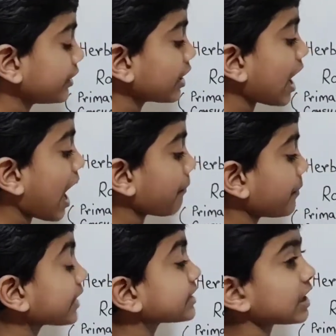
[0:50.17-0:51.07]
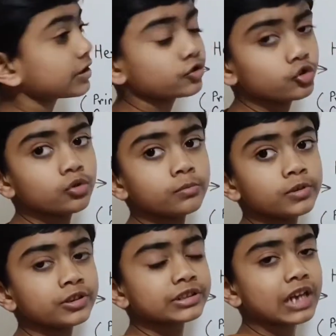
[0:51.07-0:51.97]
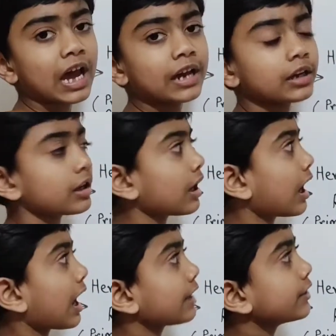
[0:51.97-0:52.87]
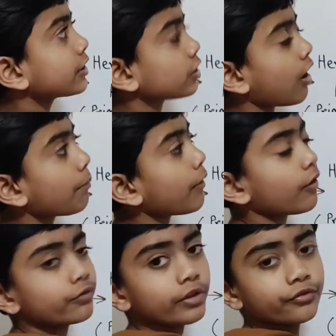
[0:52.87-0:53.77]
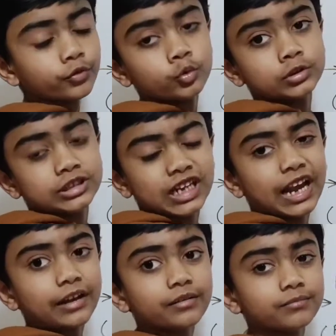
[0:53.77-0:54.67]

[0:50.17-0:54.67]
the apex consumers and at the top of the food chain.